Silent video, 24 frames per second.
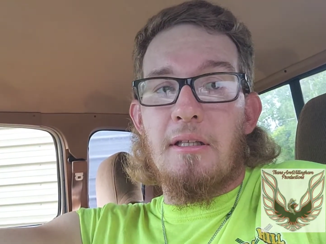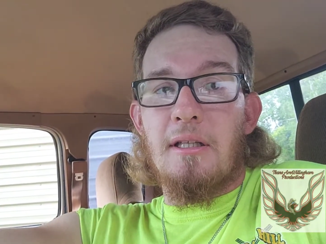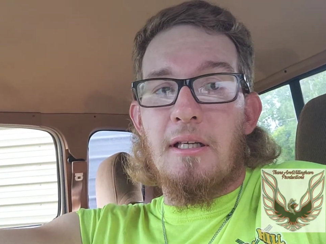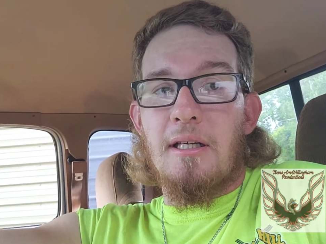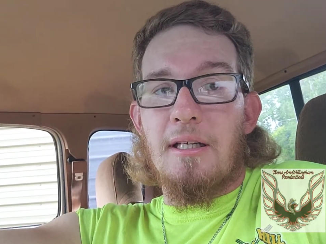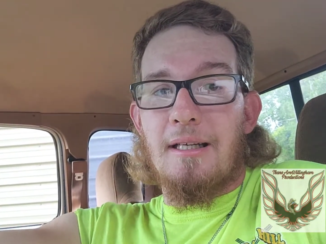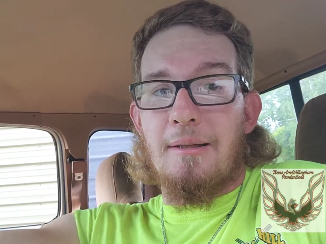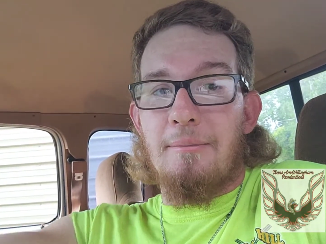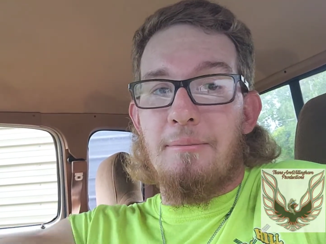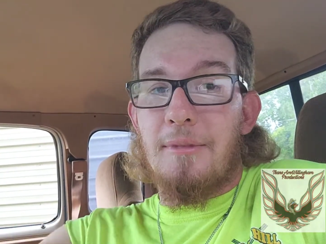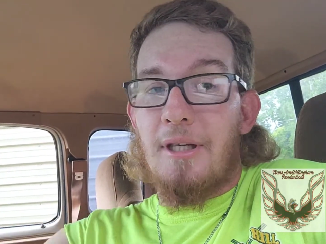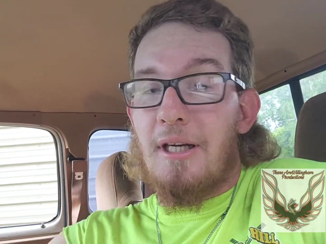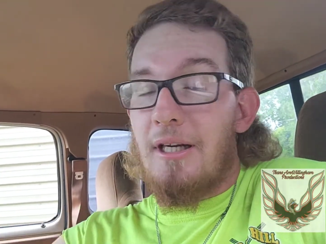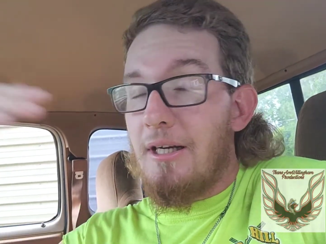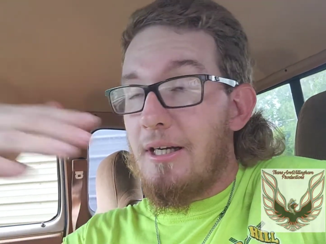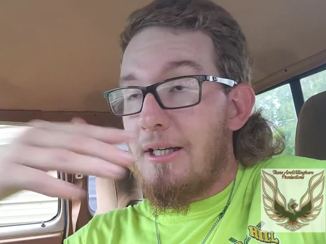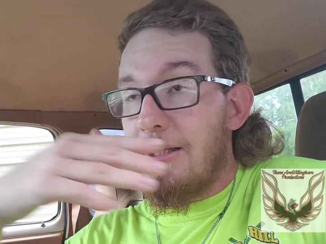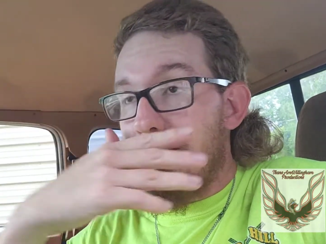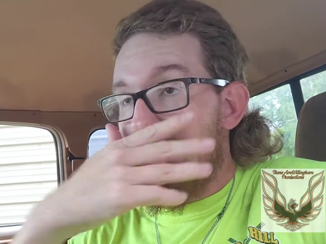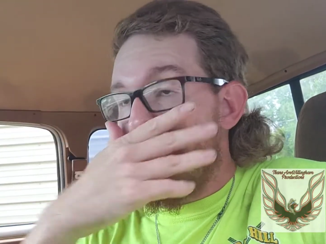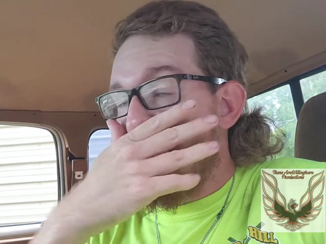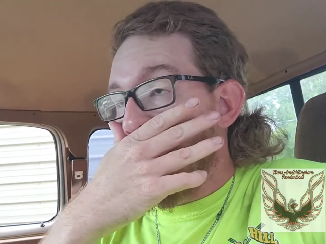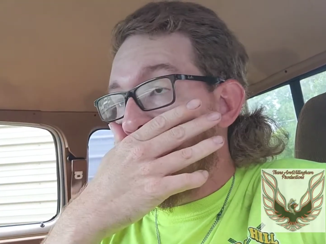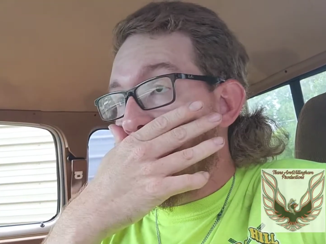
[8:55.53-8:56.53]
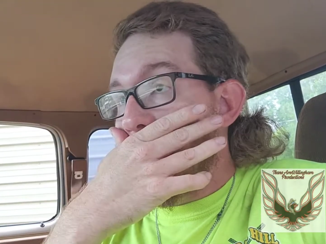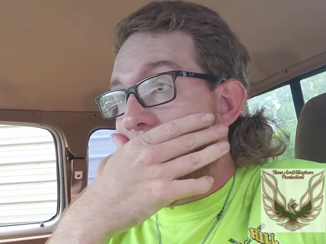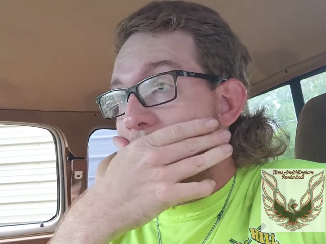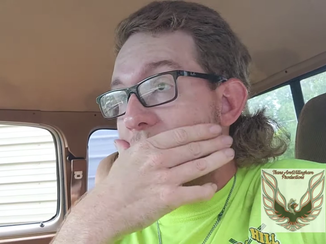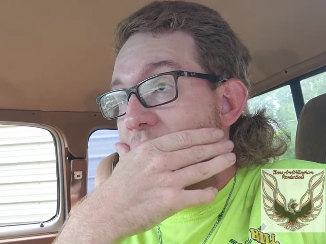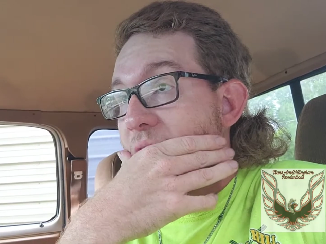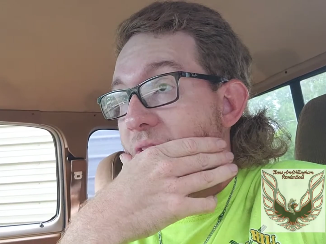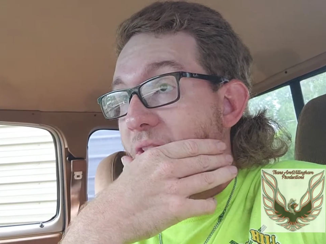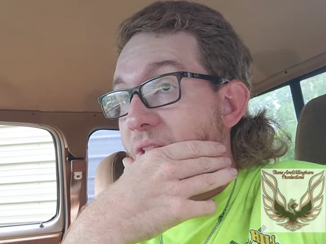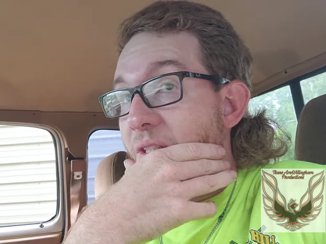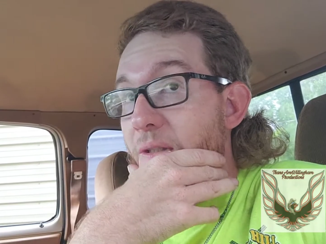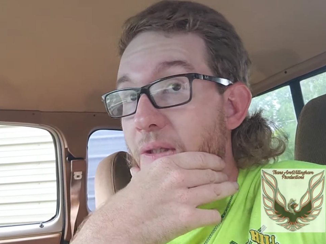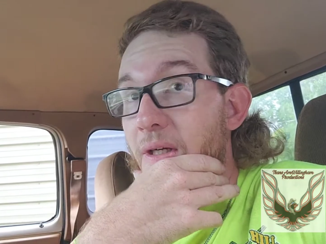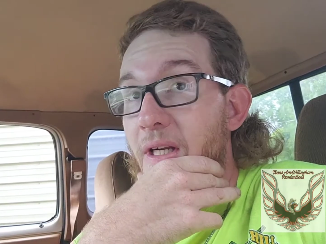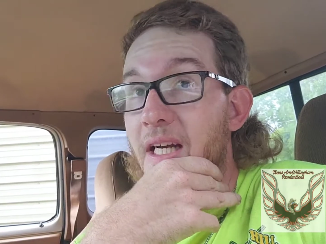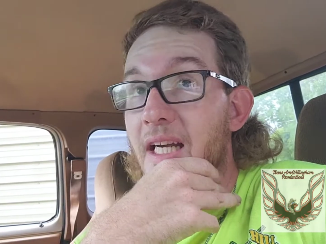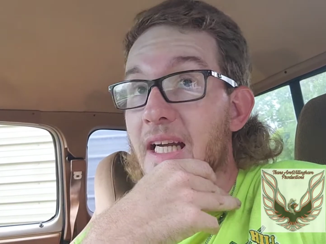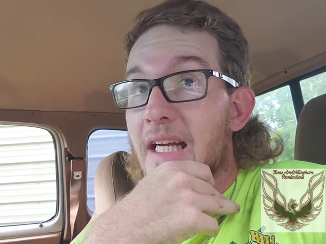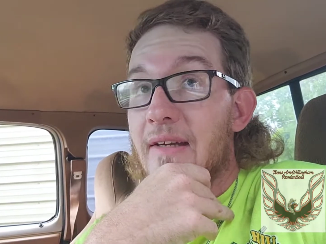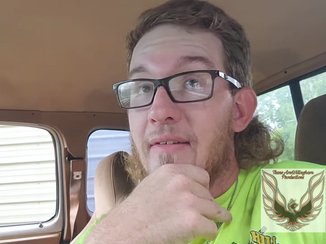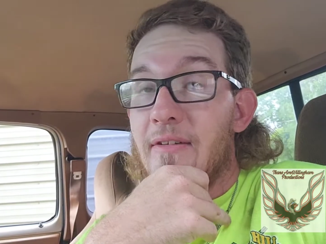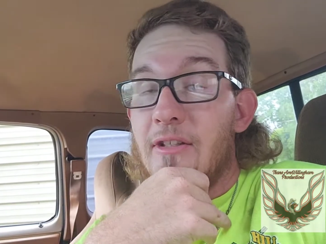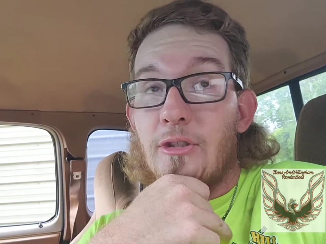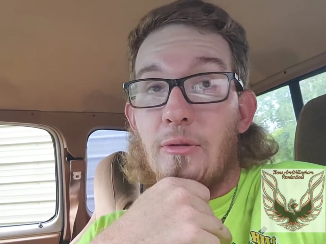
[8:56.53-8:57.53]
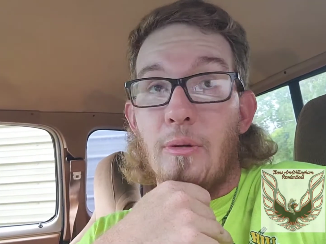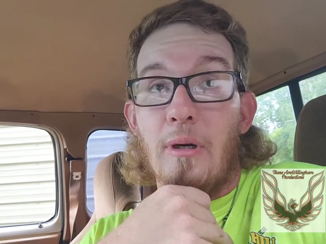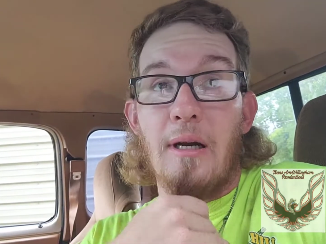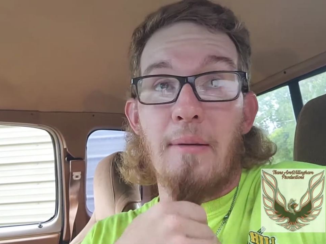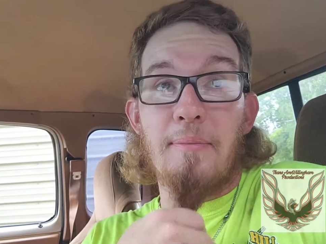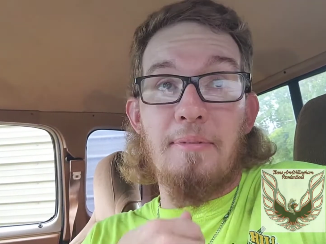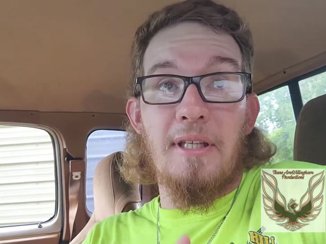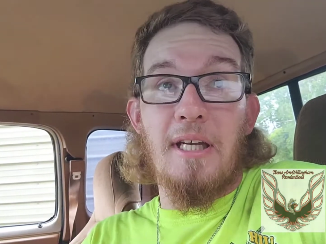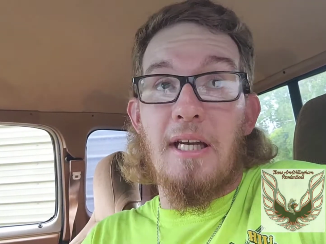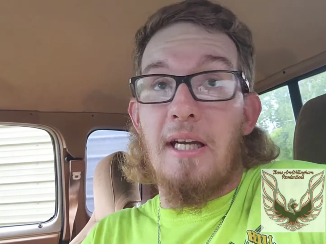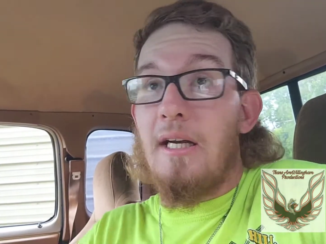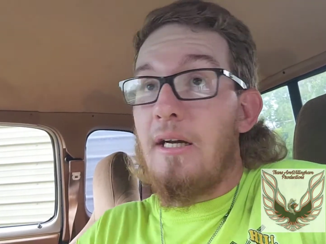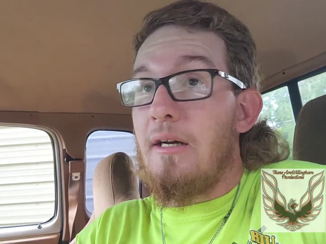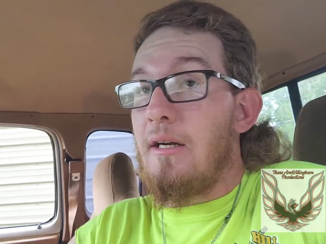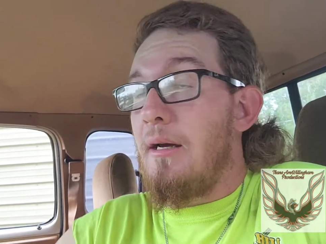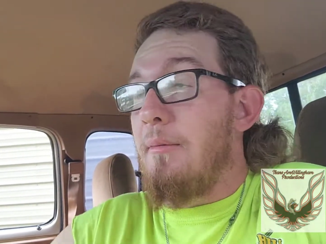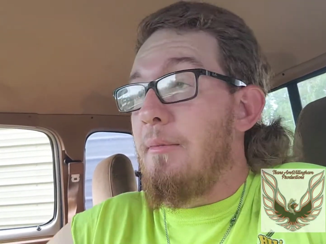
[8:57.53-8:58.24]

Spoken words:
Like, I'm not gonna have it swapped out.